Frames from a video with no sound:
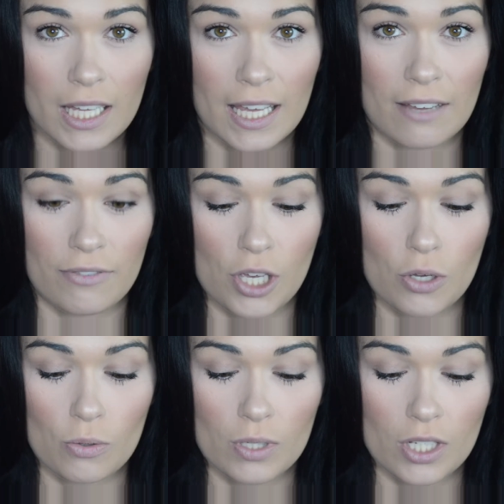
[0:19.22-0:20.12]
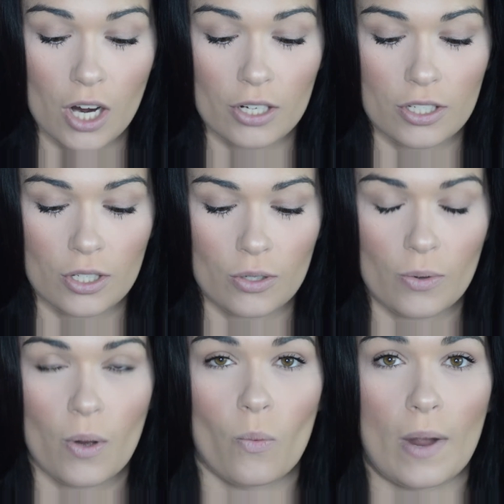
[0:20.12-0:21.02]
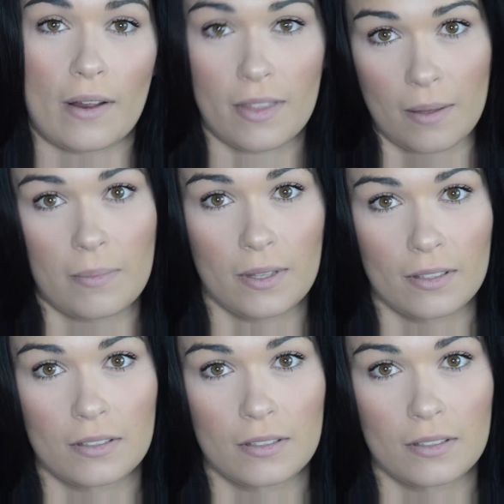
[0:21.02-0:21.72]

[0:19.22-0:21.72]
If you start to wear them